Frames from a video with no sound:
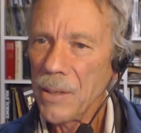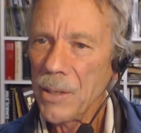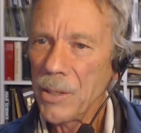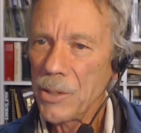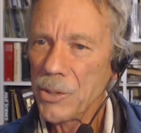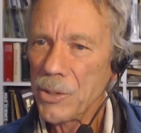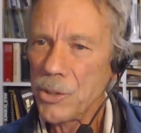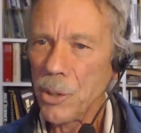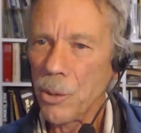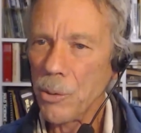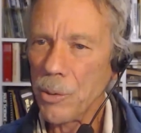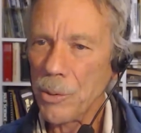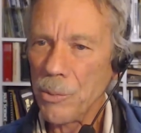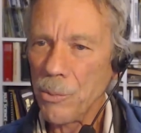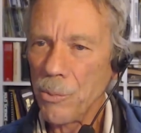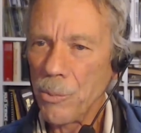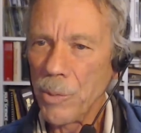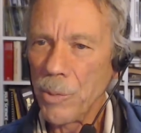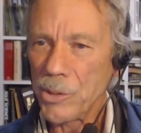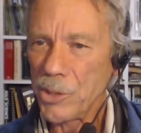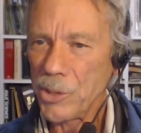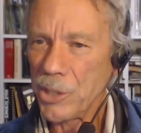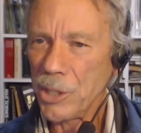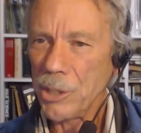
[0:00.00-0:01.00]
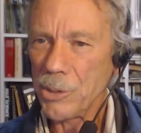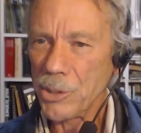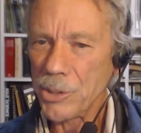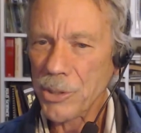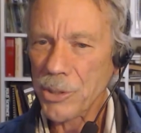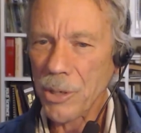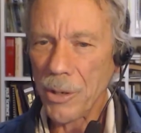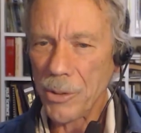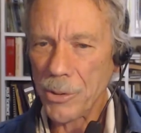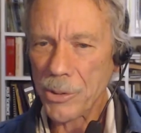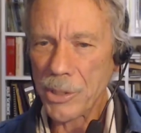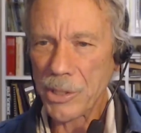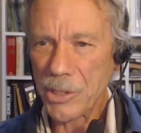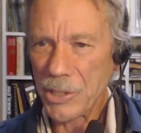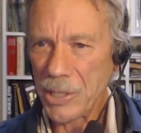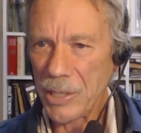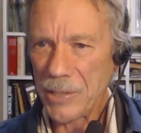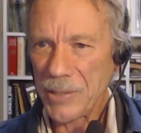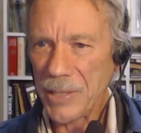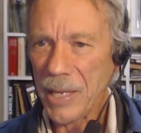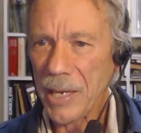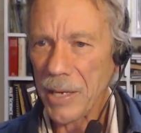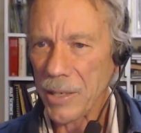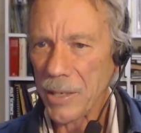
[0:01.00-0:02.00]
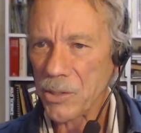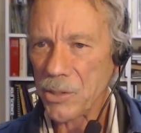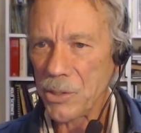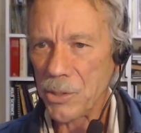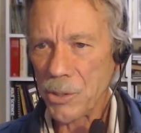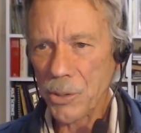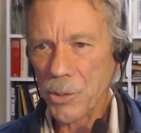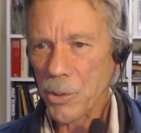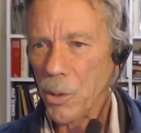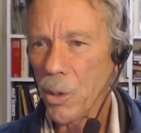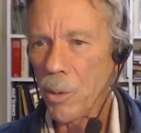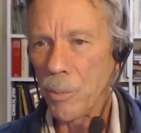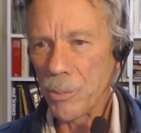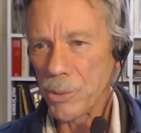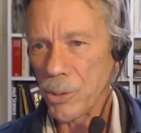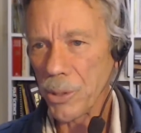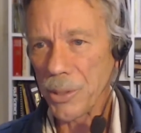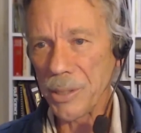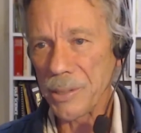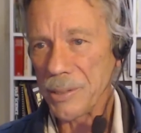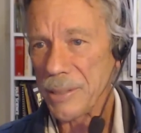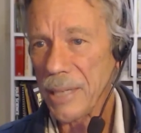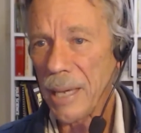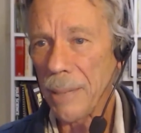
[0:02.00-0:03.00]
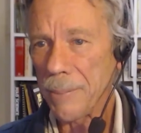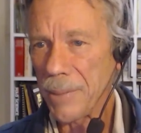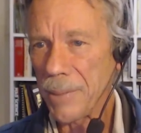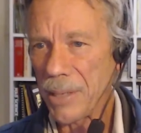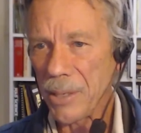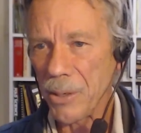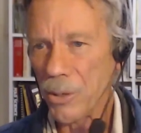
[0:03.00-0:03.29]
So once you start using synthetics, your combs are contaminated.